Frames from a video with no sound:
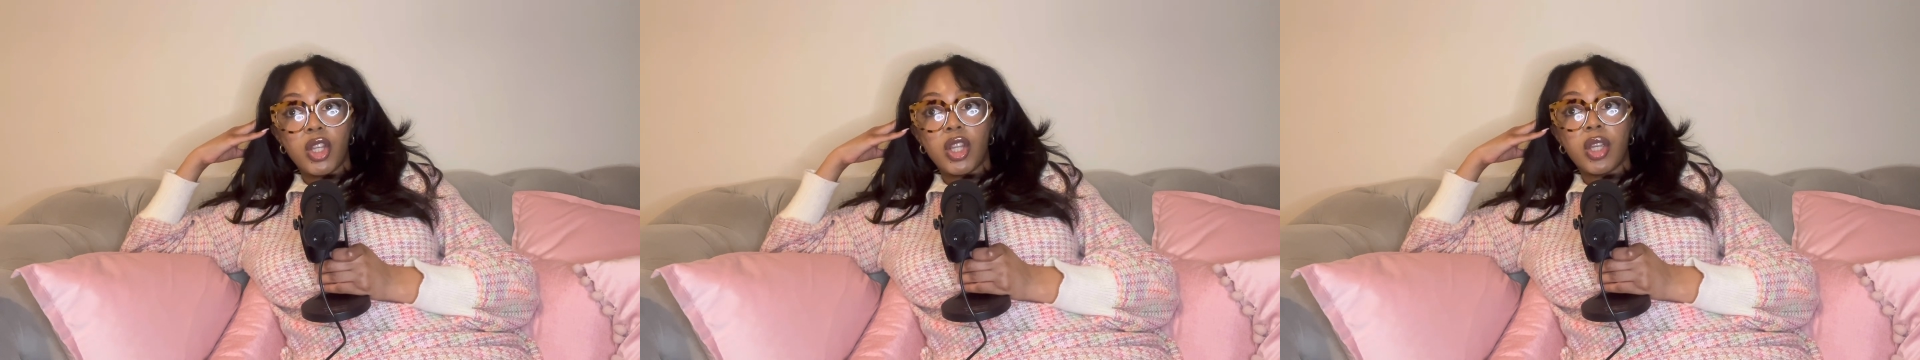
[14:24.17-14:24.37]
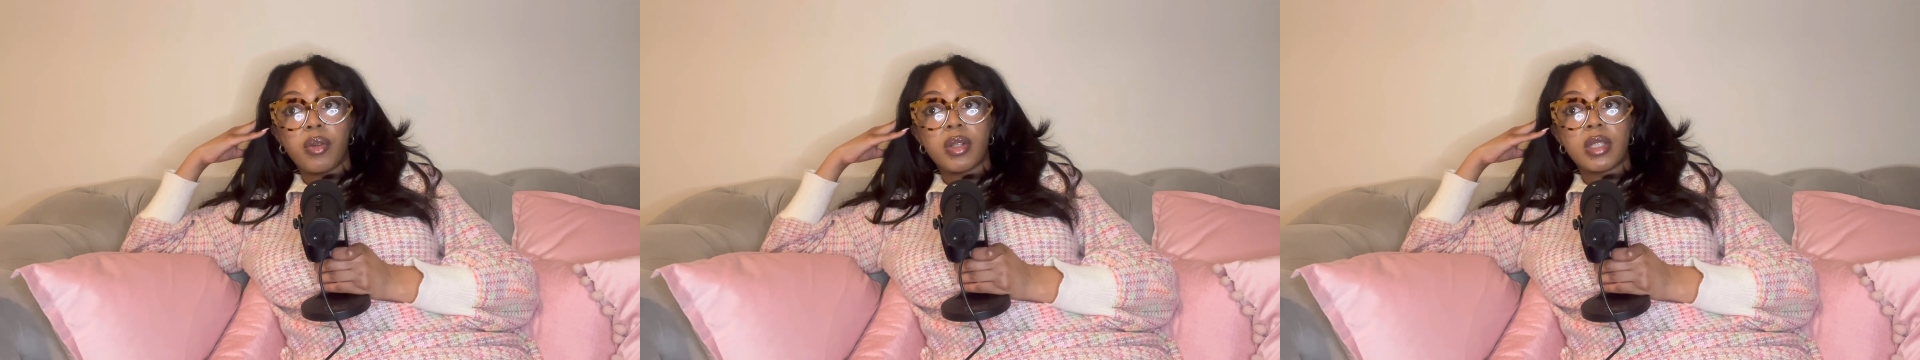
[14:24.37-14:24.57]

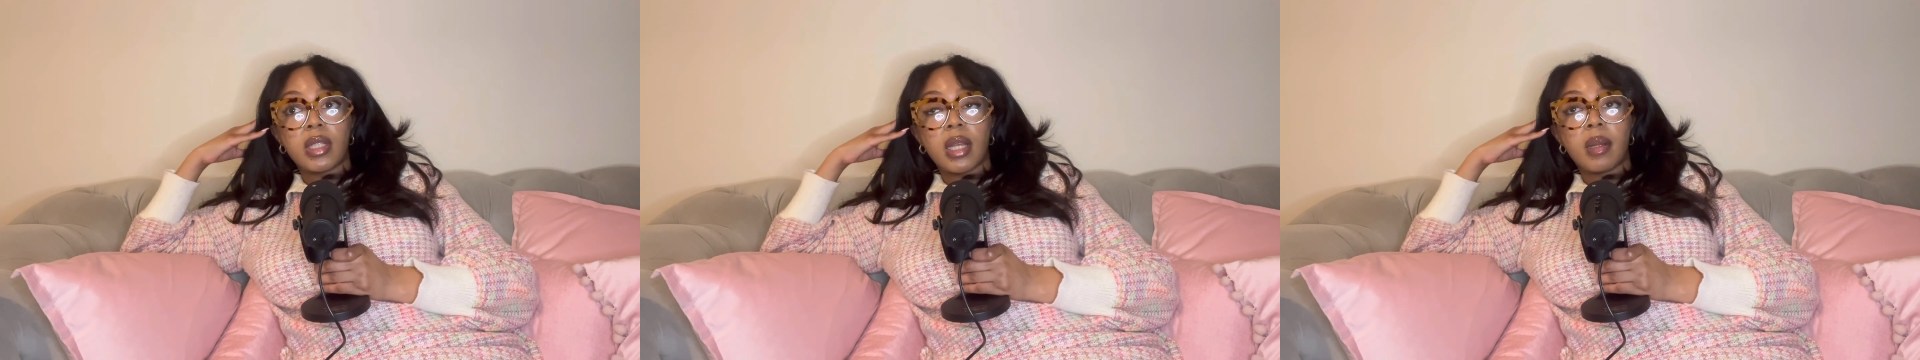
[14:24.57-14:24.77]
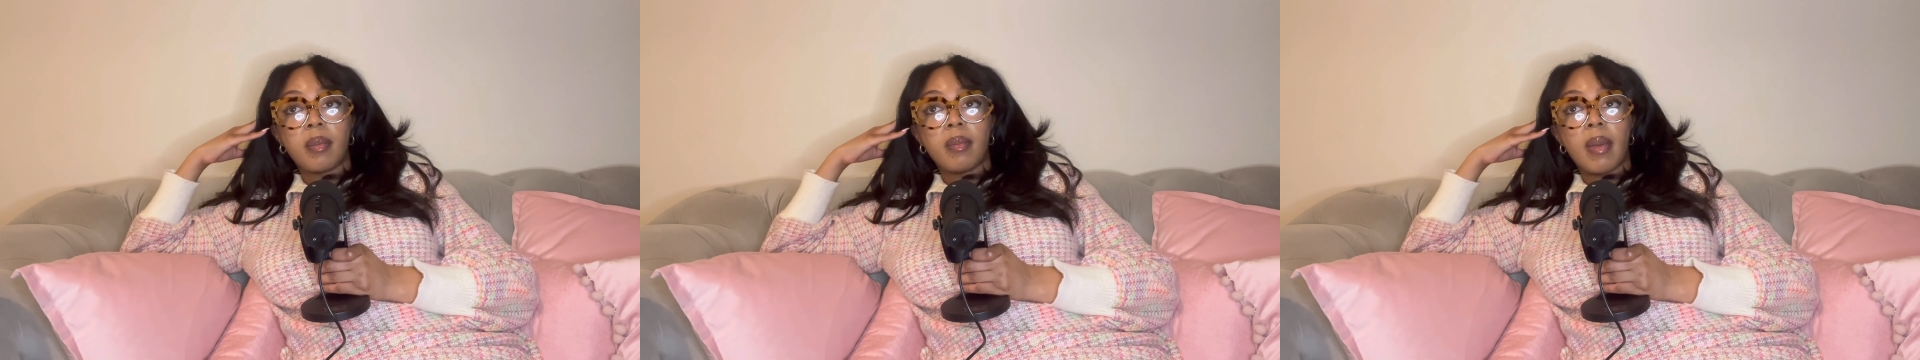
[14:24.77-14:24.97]
There is
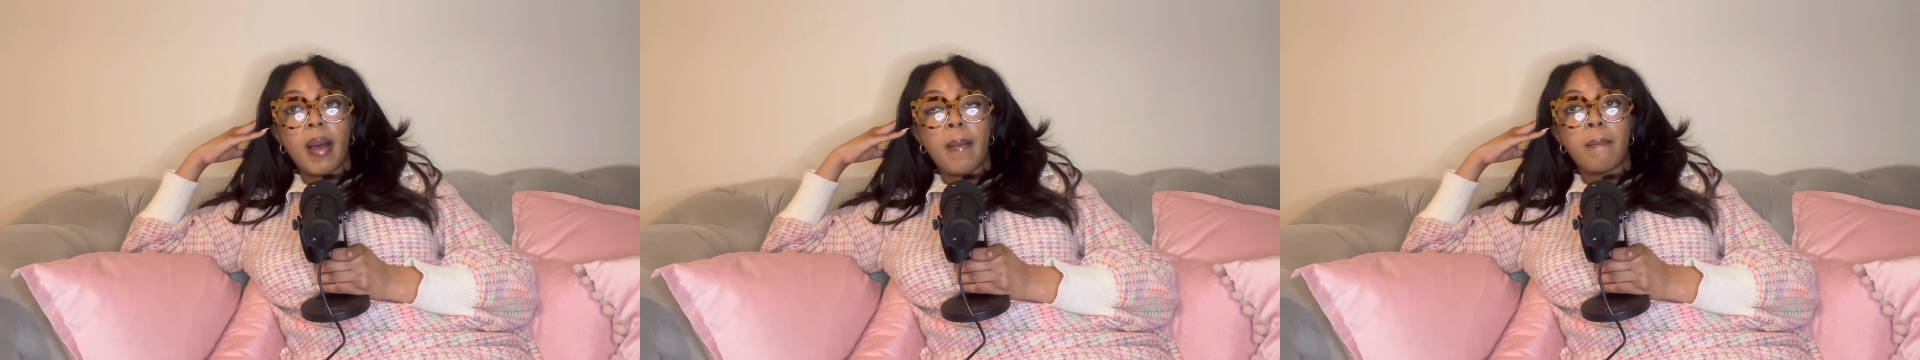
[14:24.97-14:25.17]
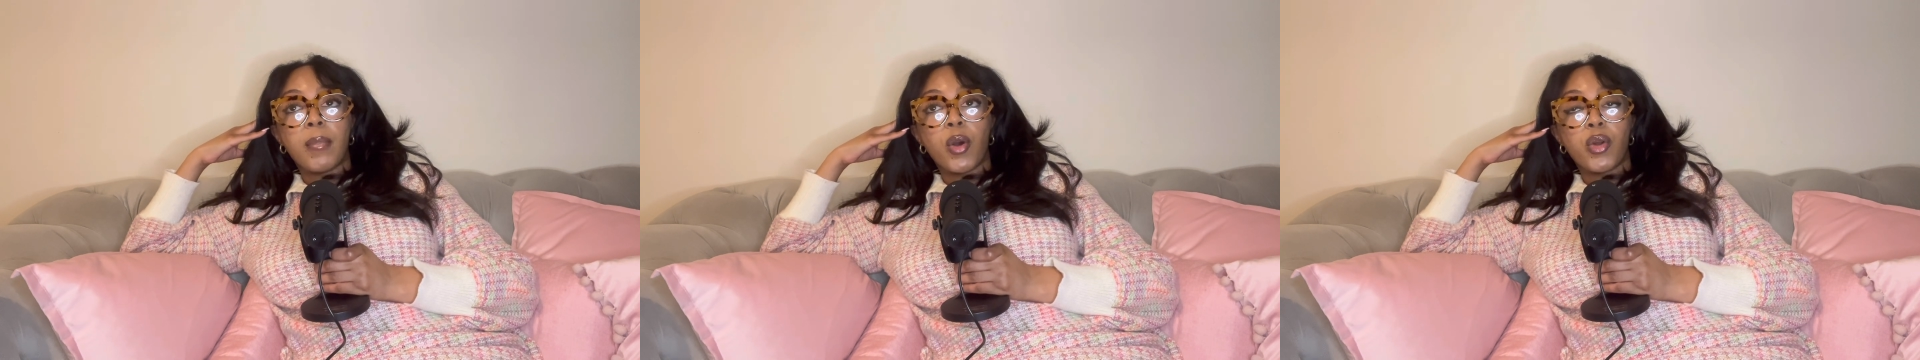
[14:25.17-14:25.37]
not a
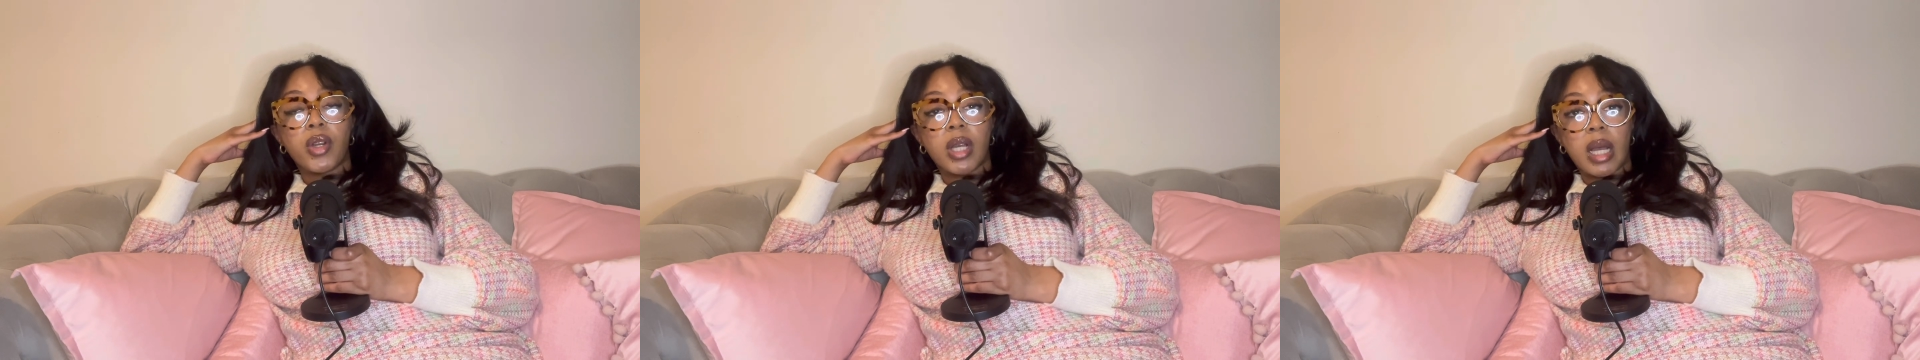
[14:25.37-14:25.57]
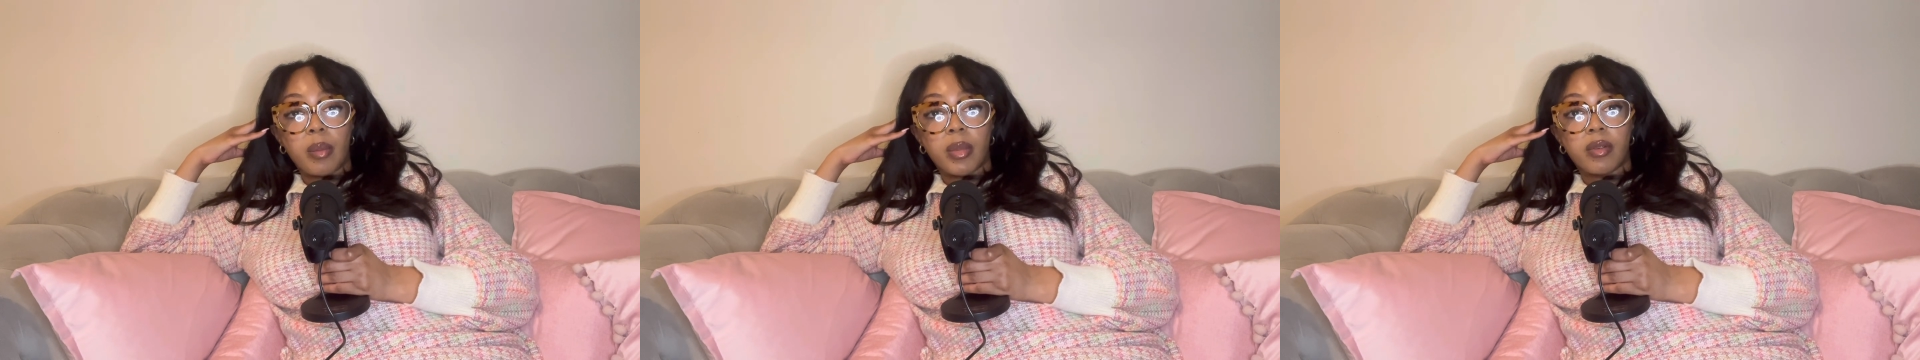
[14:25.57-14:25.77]

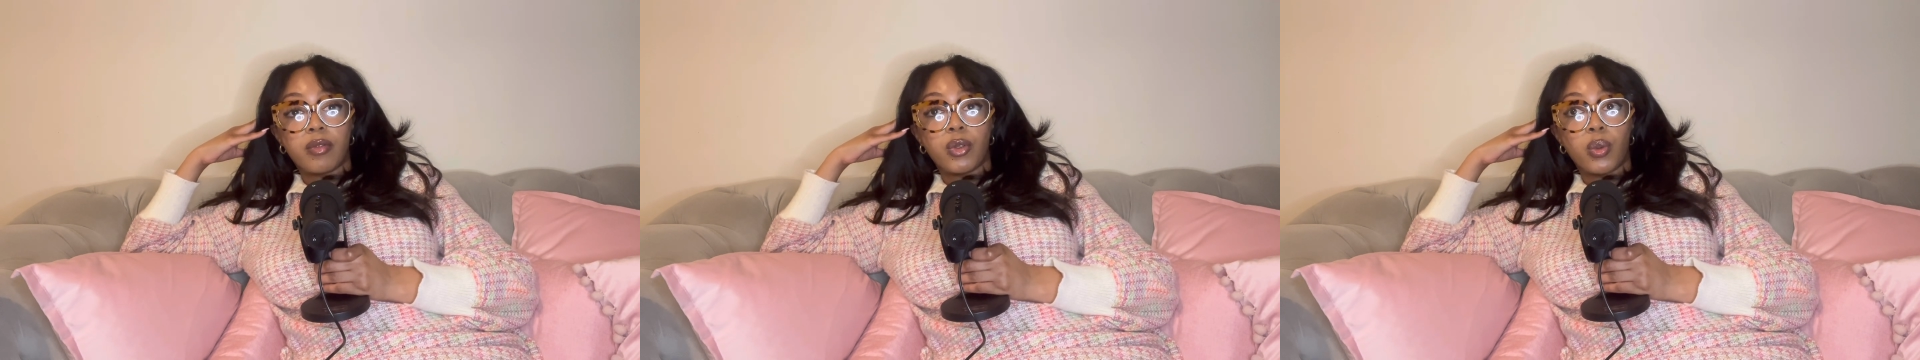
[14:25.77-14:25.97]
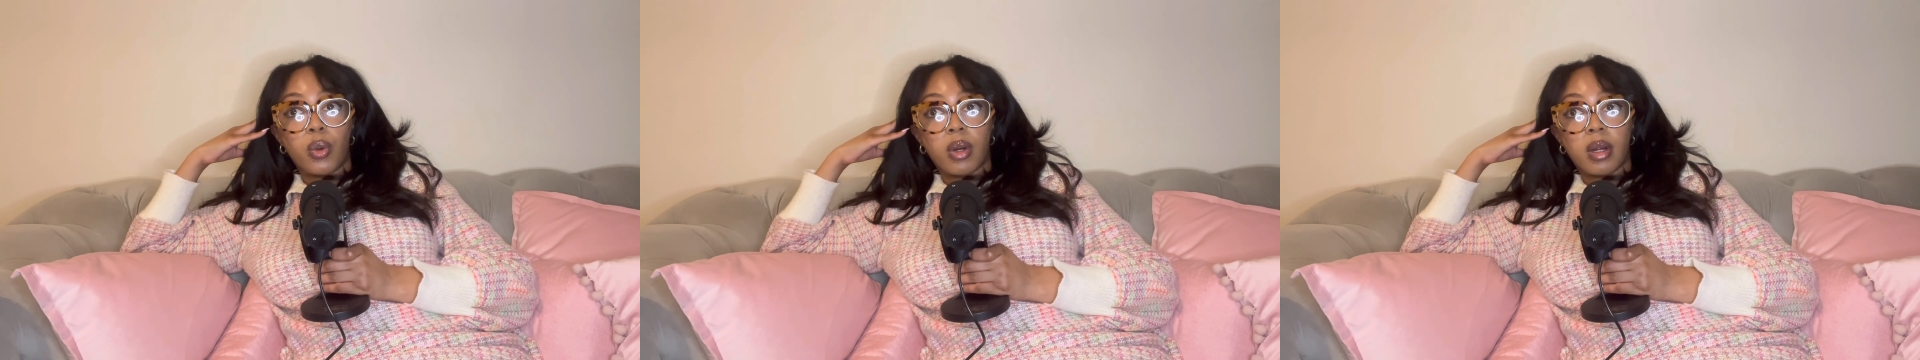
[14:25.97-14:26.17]
modicum of
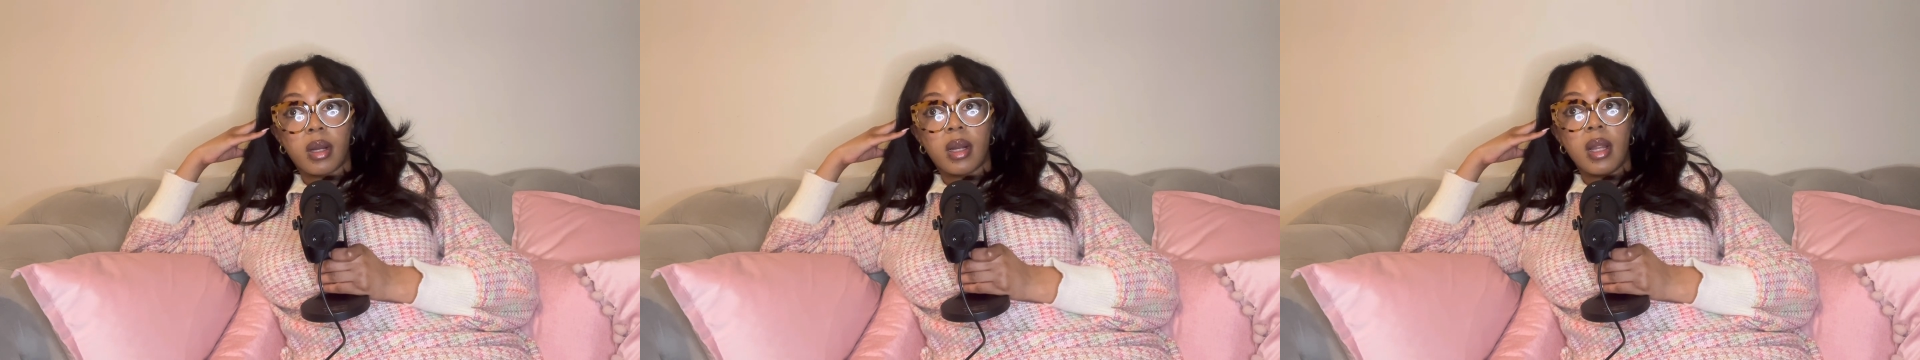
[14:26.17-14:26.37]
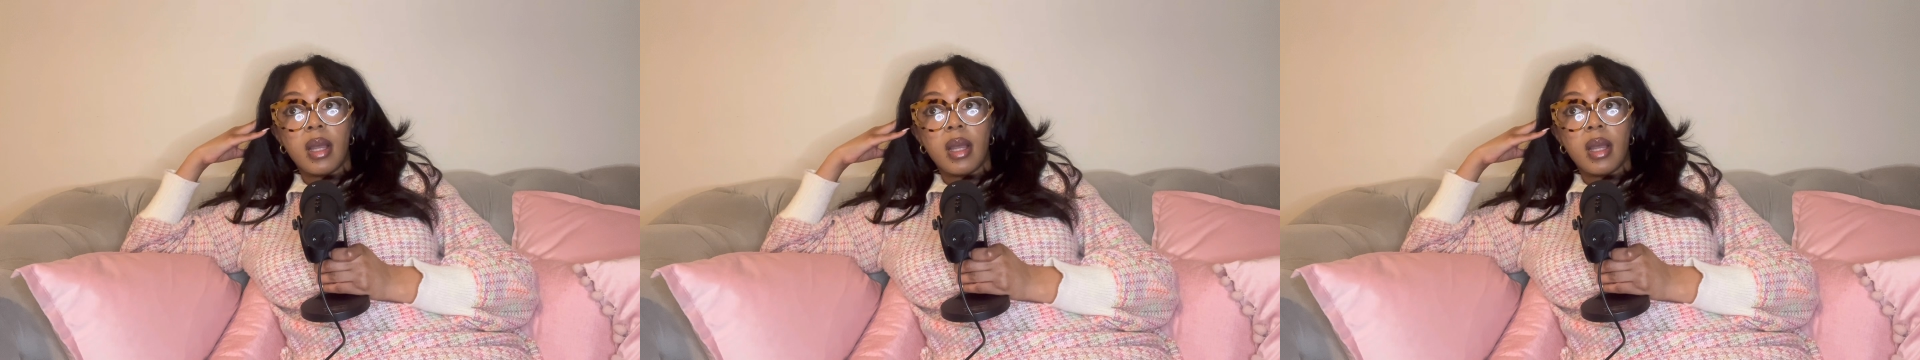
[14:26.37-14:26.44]
your